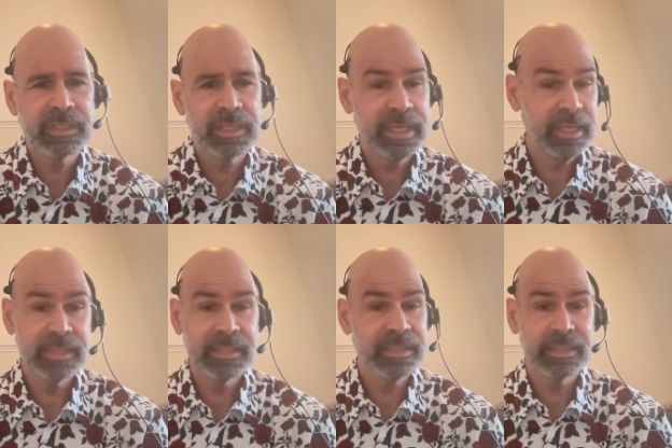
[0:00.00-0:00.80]

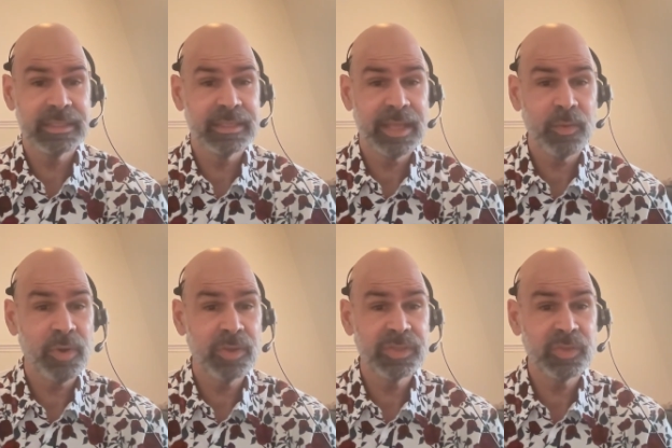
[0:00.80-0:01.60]
kids that were
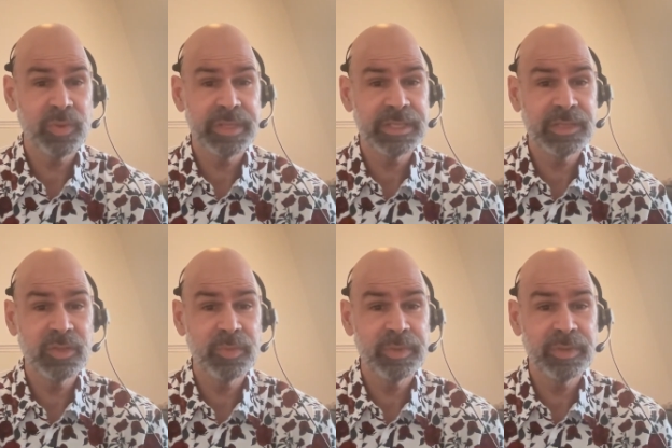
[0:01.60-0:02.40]
also raised in
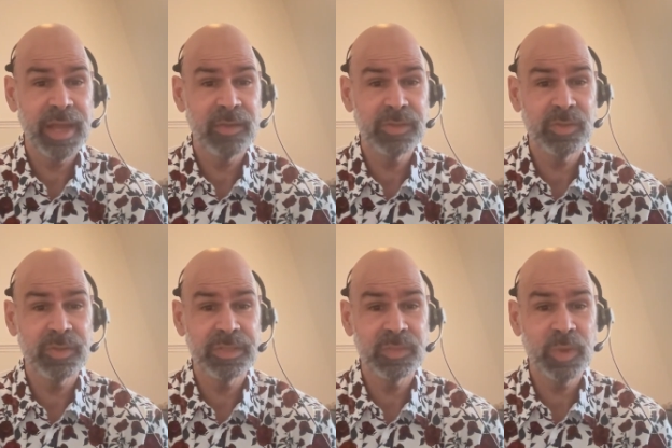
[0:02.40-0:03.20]
Cuban
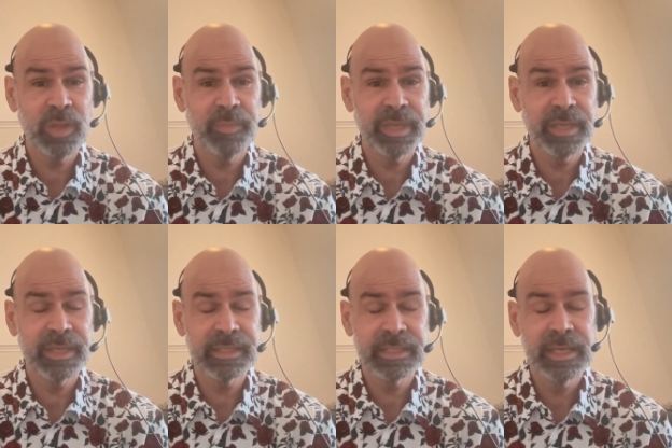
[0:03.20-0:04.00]
households as well,
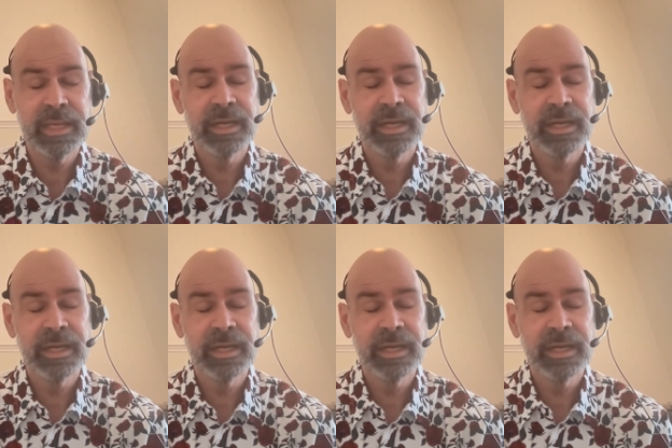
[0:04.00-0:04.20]
because